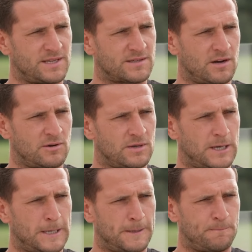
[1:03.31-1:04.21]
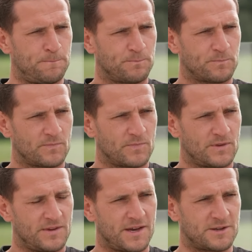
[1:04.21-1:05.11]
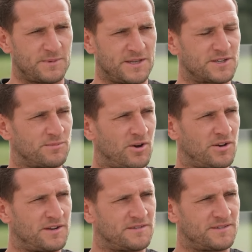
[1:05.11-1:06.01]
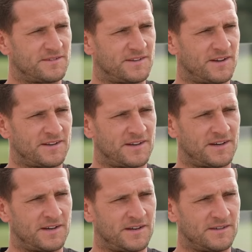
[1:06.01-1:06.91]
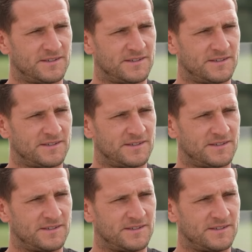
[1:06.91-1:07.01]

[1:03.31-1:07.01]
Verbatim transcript: So um, yeah, it's been disappointing, and uh,